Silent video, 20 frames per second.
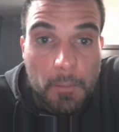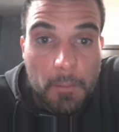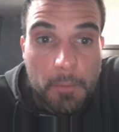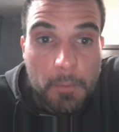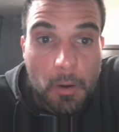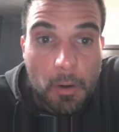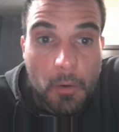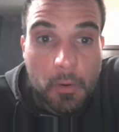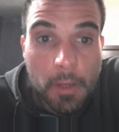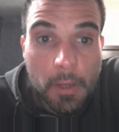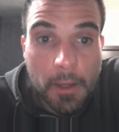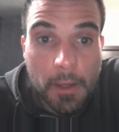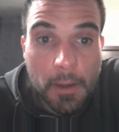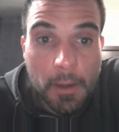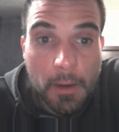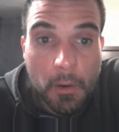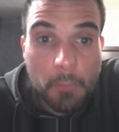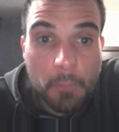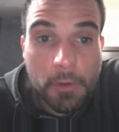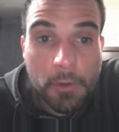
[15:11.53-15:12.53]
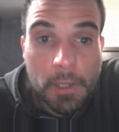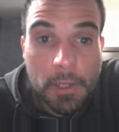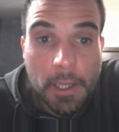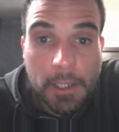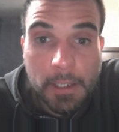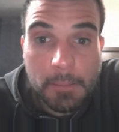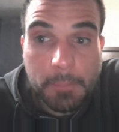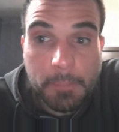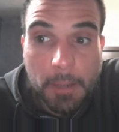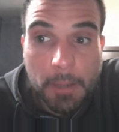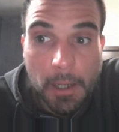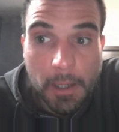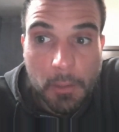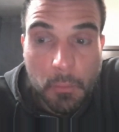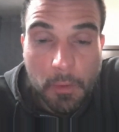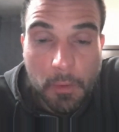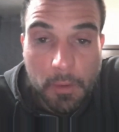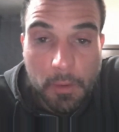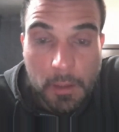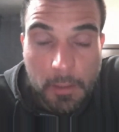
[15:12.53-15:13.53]
Okay, hopefully I can parley
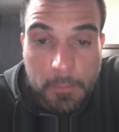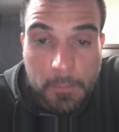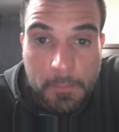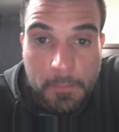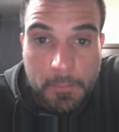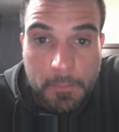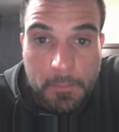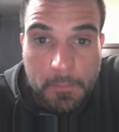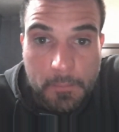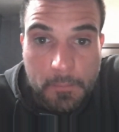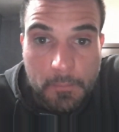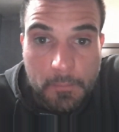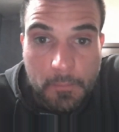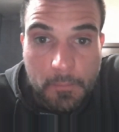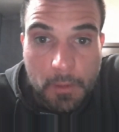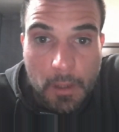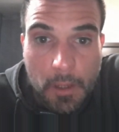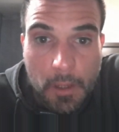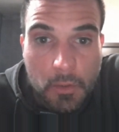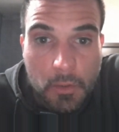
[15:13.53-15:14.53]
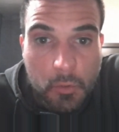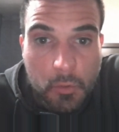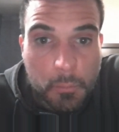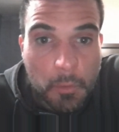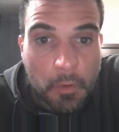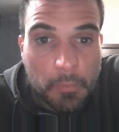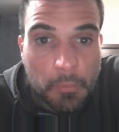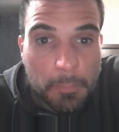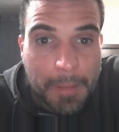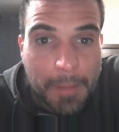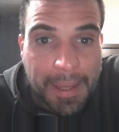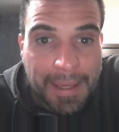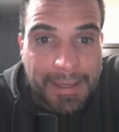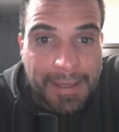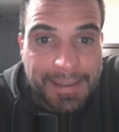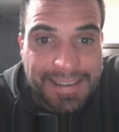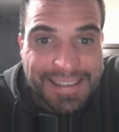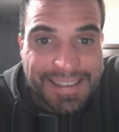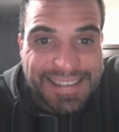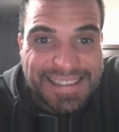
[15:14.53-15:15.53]
with him. You must make
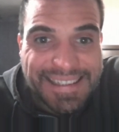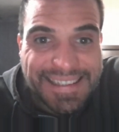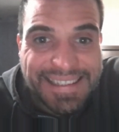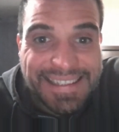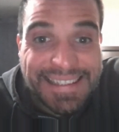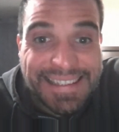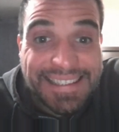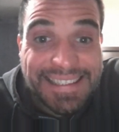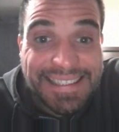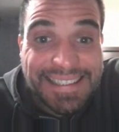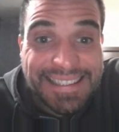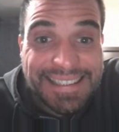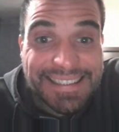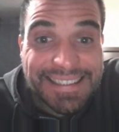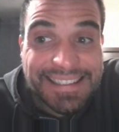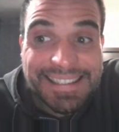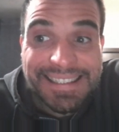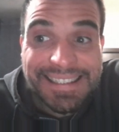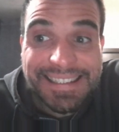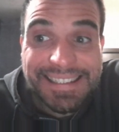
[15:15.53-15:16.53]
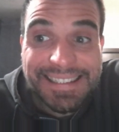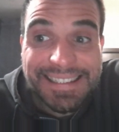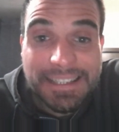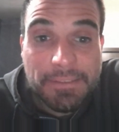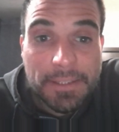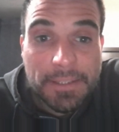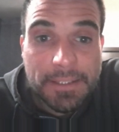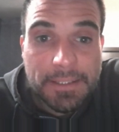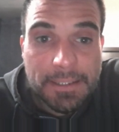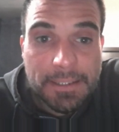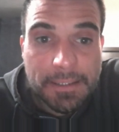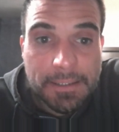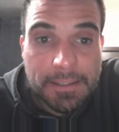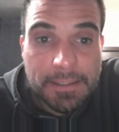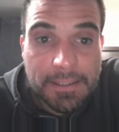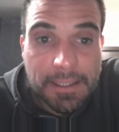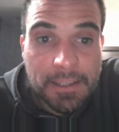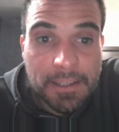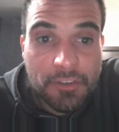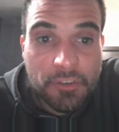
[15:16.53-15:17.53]
a DC 17
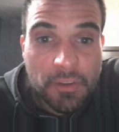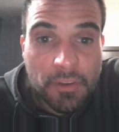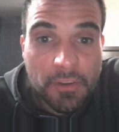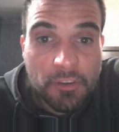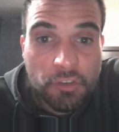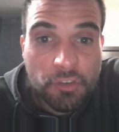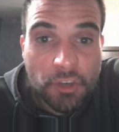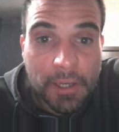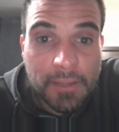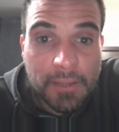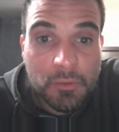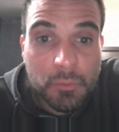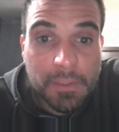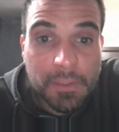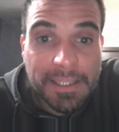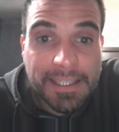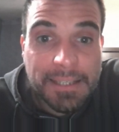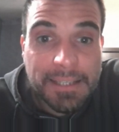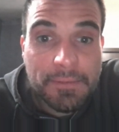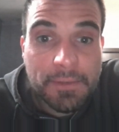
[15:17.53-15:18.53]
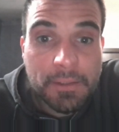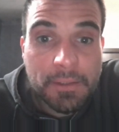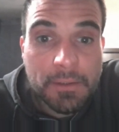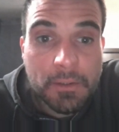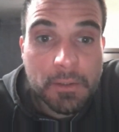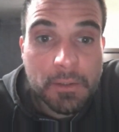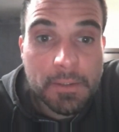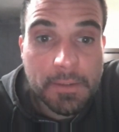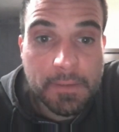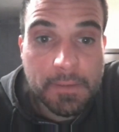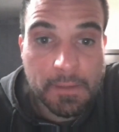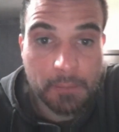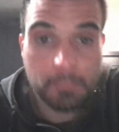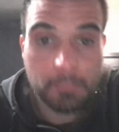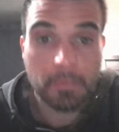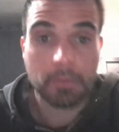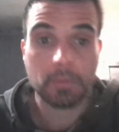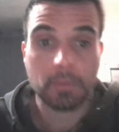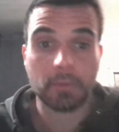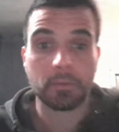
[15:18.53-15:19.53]
intelligence check to even notice
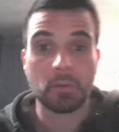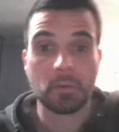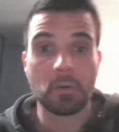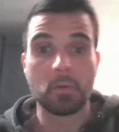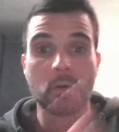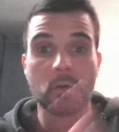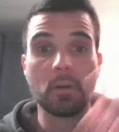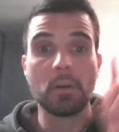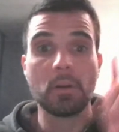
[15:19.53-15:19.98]
him. So,